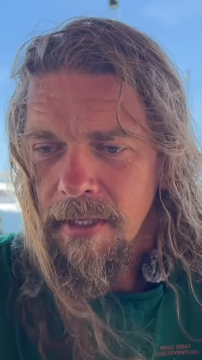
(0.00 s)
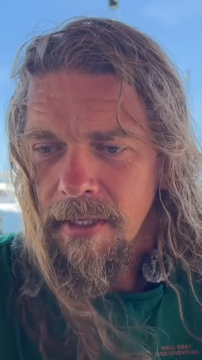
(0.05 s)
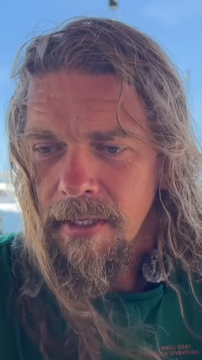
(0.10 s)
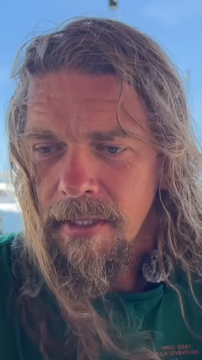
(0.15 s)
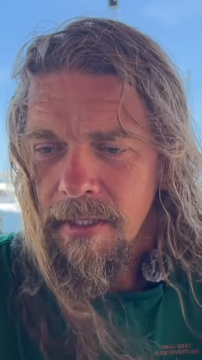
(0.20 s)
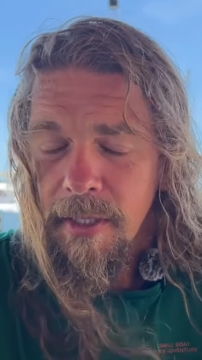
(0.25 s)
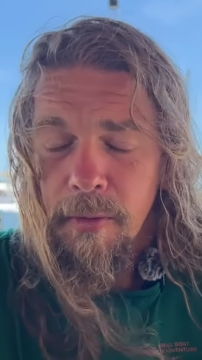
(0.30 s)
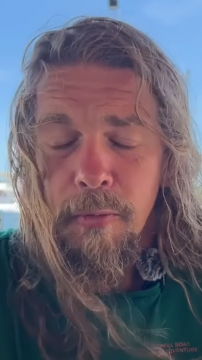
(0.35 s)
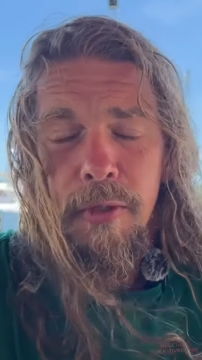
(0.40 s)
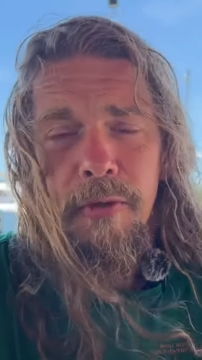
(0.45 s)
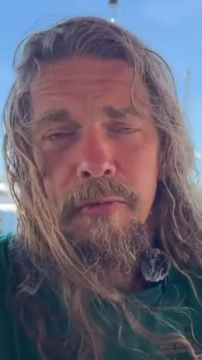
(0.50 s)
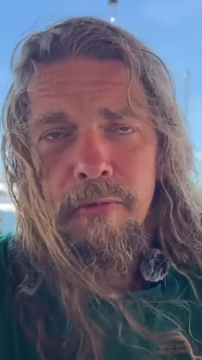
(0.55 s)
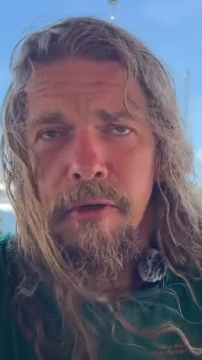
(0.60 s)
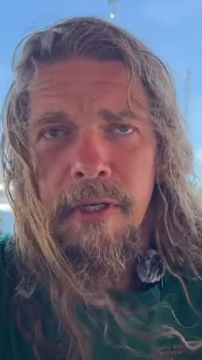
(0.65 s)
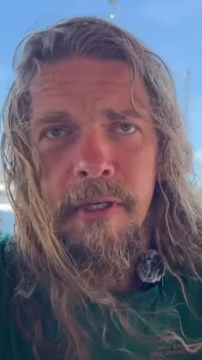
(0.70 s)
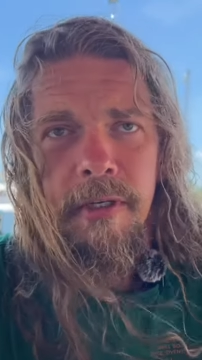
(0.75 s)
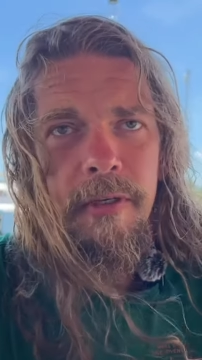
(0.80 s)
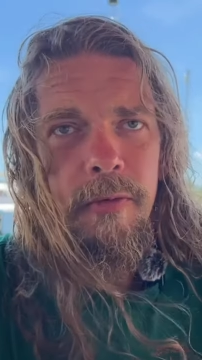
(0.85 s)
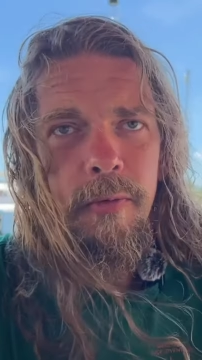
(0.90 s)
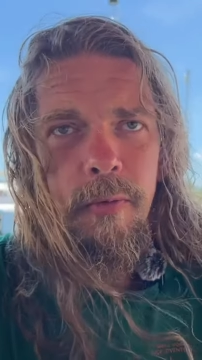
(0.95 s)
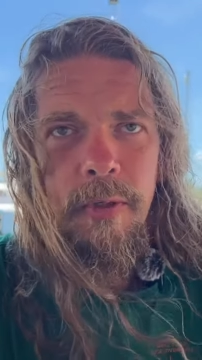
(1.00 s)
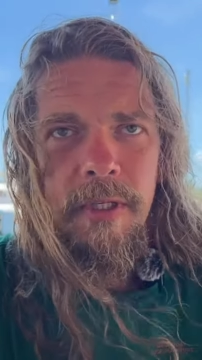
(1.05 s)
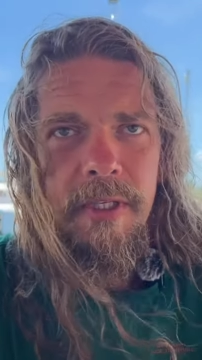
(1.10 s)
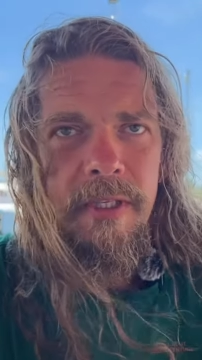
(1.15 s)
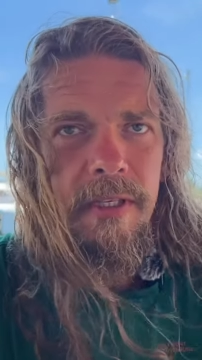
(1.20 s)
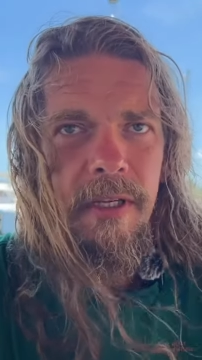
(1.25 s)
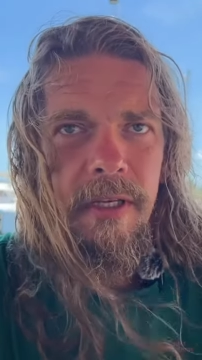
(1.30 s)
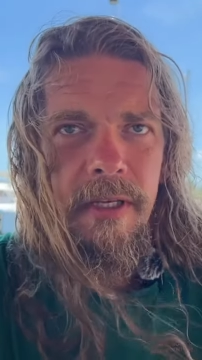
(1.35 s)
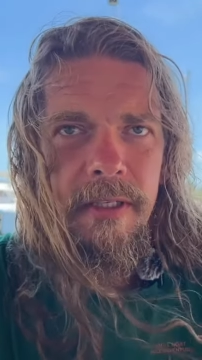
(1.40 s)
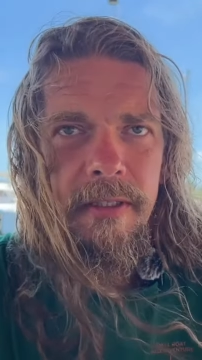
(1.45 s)
I want to find out what
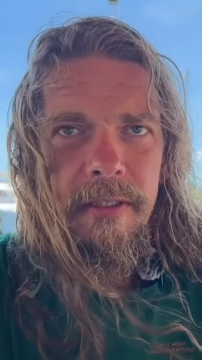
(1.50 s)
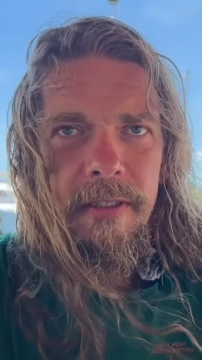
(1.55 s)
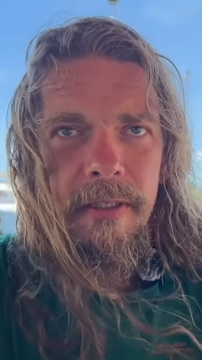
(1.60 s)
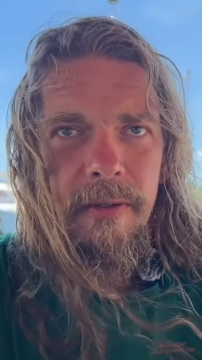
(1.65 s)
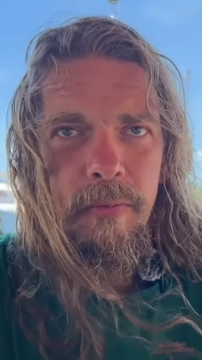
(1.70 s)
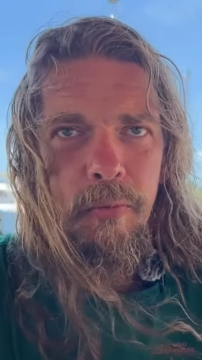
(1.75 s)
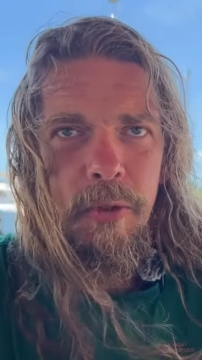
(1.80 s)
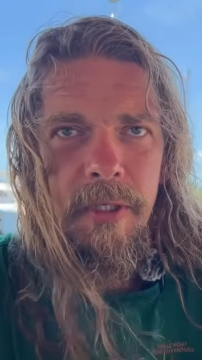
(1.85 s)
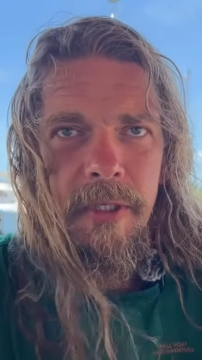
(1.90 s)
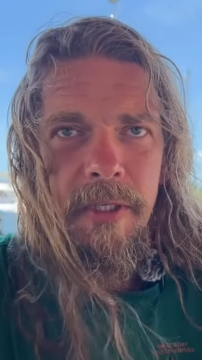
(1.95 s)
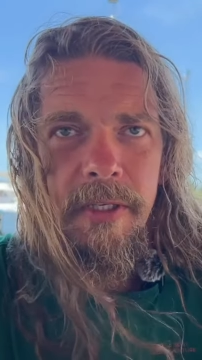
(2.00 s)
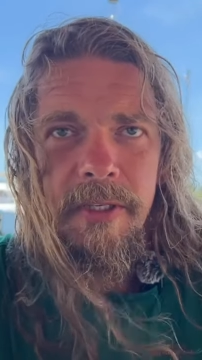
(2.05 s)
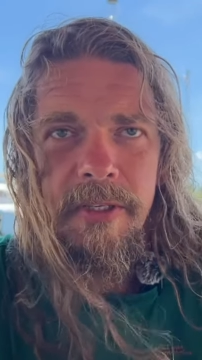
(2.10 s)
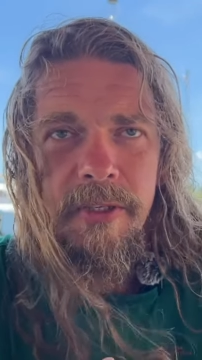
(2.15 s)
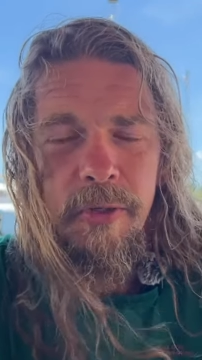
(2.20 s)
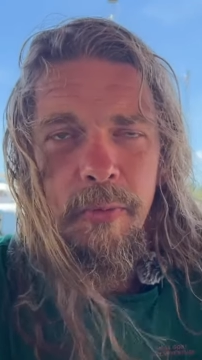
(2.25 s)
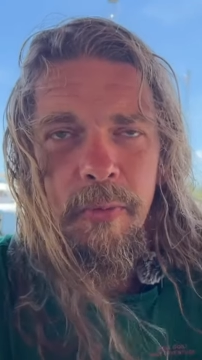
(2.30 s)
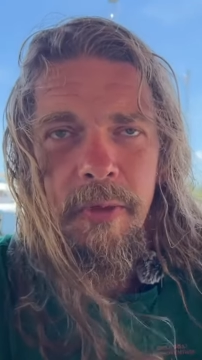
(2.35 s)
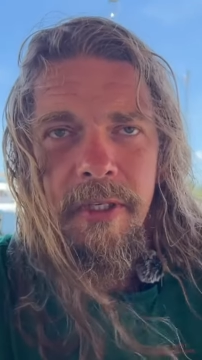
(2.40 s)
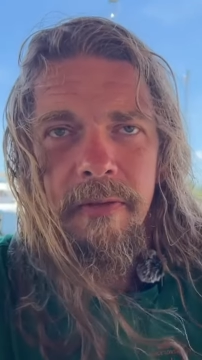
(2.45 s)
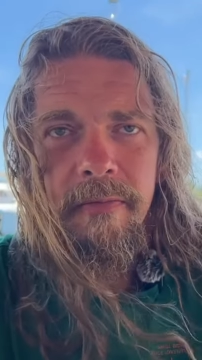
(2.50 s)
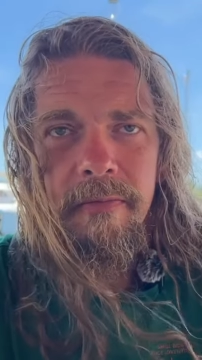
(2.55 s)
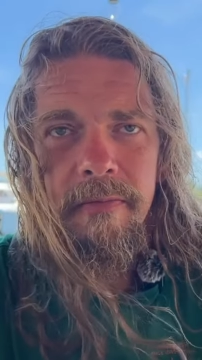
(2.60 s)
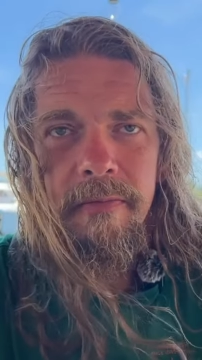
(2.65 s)
it's like and what it does to me.